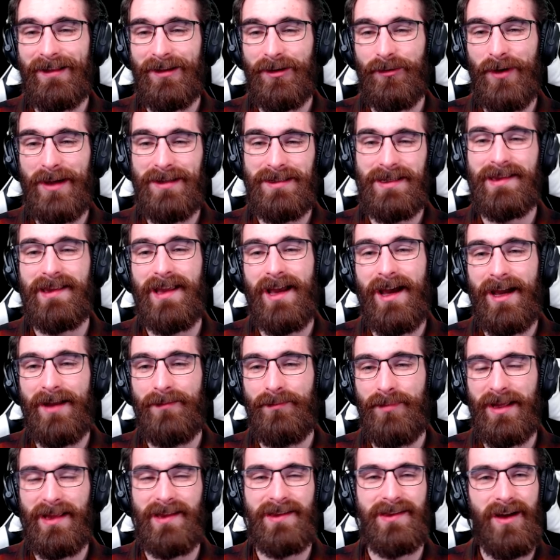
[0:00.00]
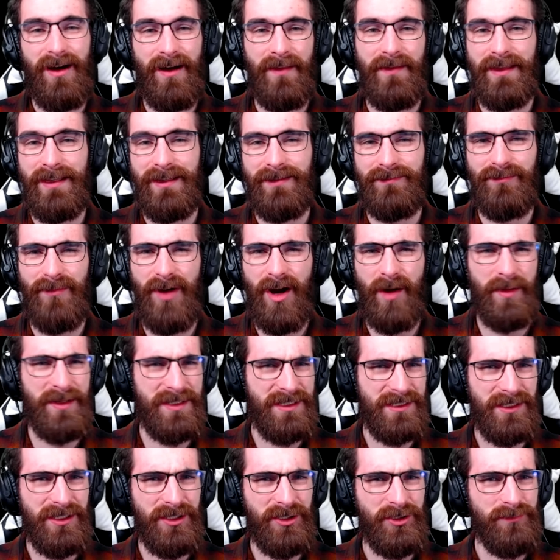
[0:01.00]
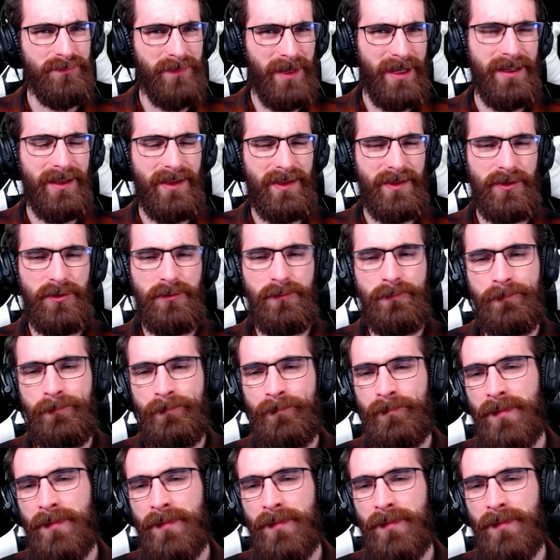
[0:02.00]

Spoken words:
Great design based on the Armadillo, I assume.